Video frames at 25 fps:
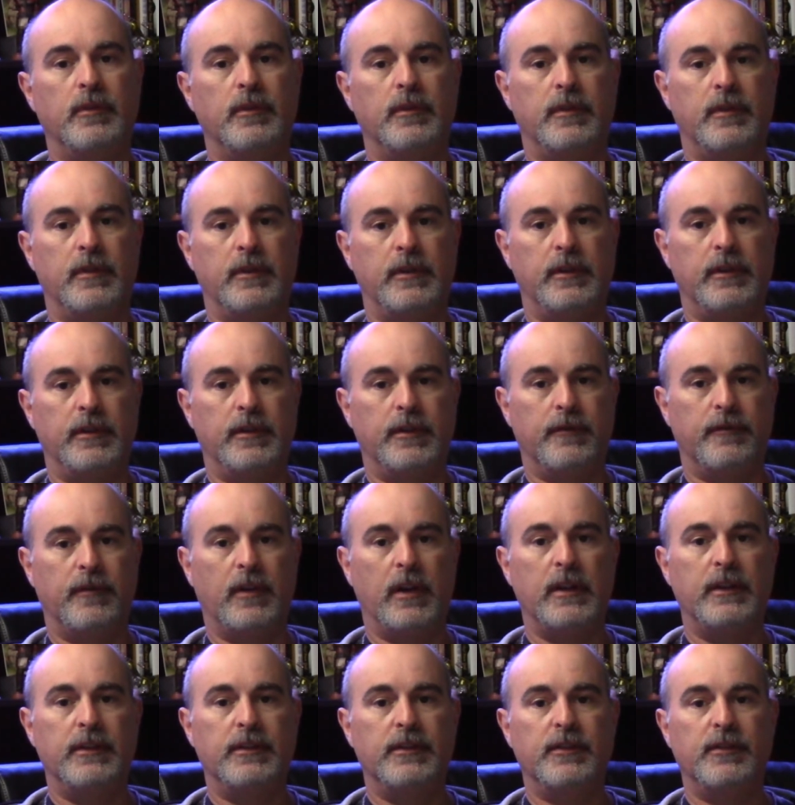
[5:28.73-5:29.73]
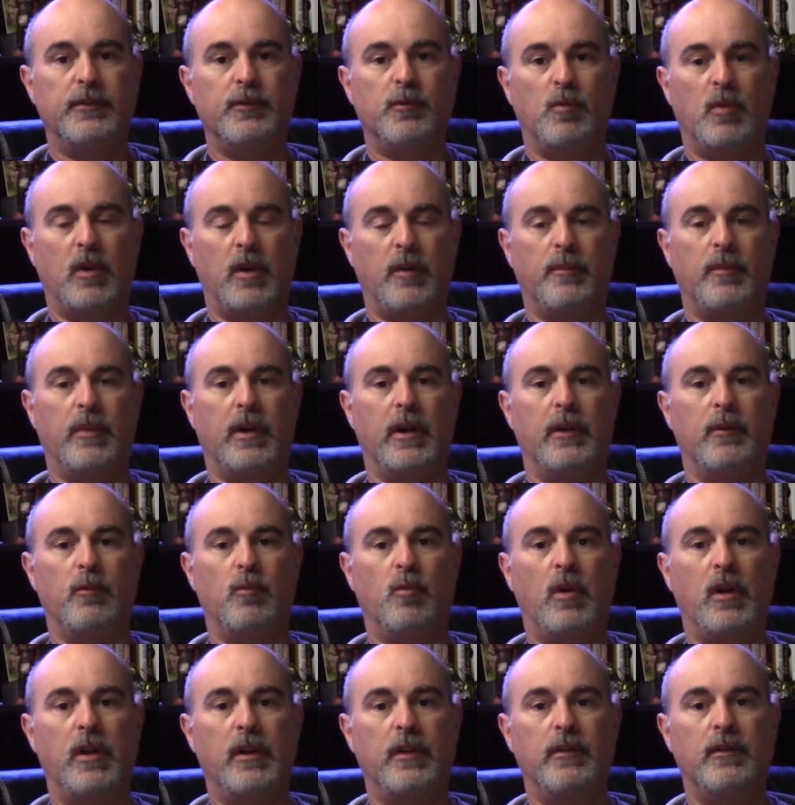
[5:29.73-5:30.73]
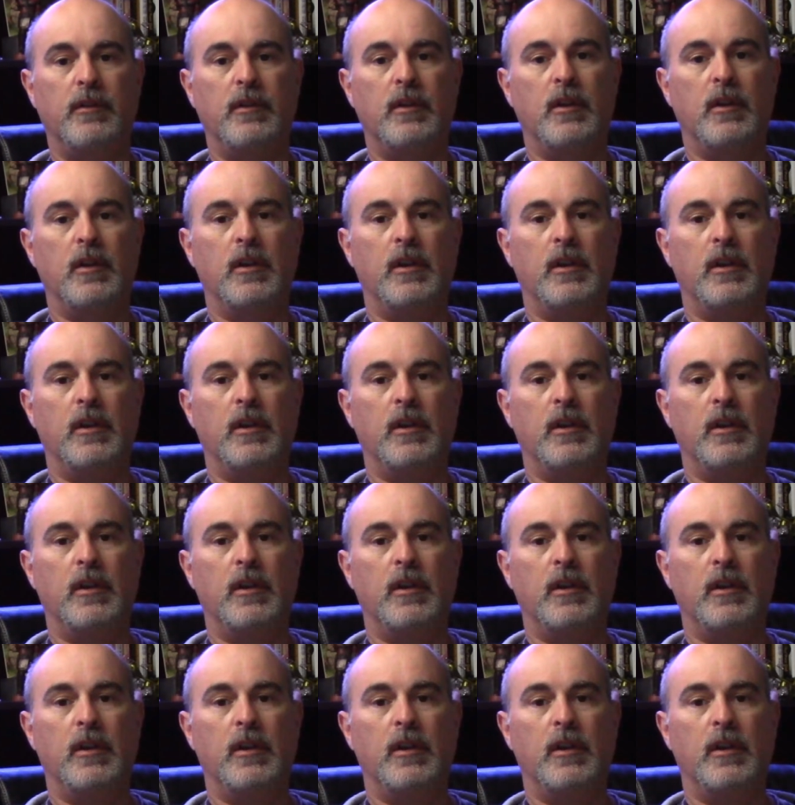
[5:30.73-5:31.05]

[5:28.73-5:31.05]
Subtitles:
the devices one by one,